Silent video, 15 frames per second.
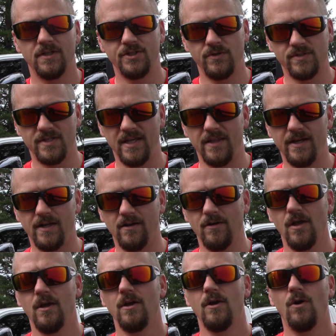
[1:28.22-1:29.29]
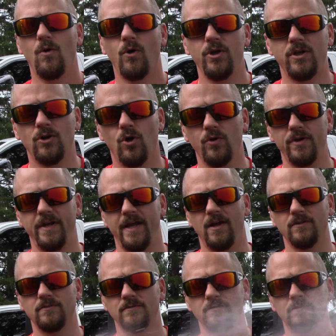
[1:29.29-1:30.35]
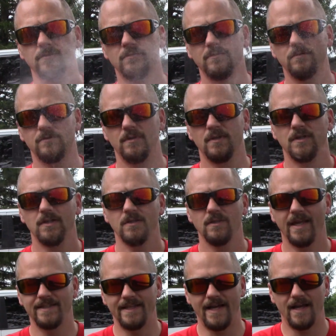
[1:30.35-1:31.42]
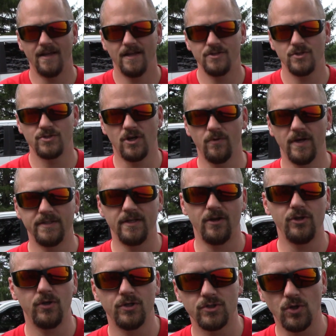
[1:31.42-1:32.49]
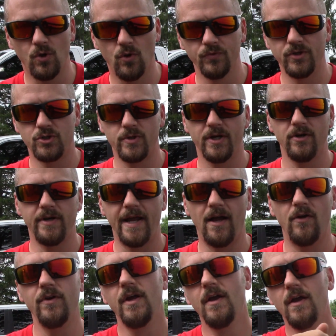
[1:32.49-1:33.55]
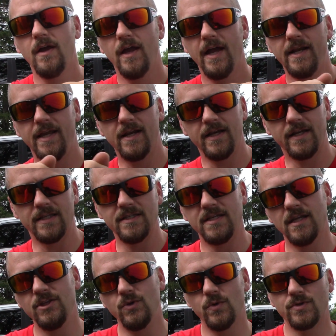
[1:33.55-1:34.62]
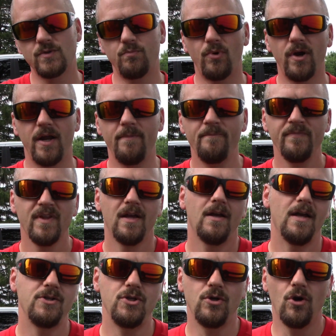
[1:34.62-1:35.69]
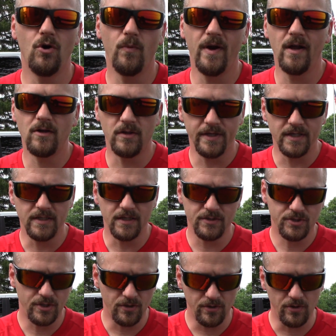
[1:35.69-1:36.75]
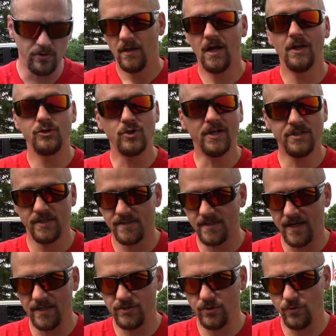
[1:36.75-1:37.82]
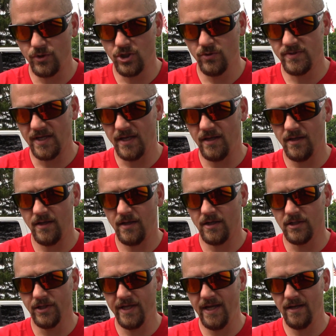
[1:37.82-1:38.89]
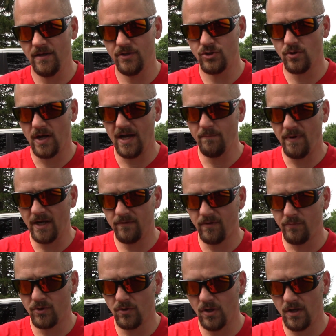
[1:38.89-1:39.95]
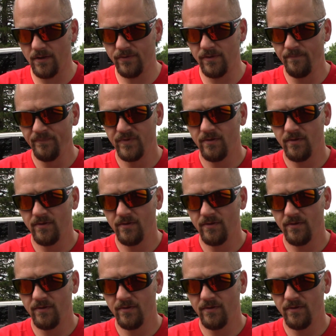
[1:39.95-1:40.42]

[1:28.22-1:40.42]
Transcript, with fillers: as you can see there, or you can hold it down like that, as you saw right there. You can just hold the trigger down and get a continuous spray as you go around cleaning the interior. Uh, directions say to use a clean, dry microfiber cloth,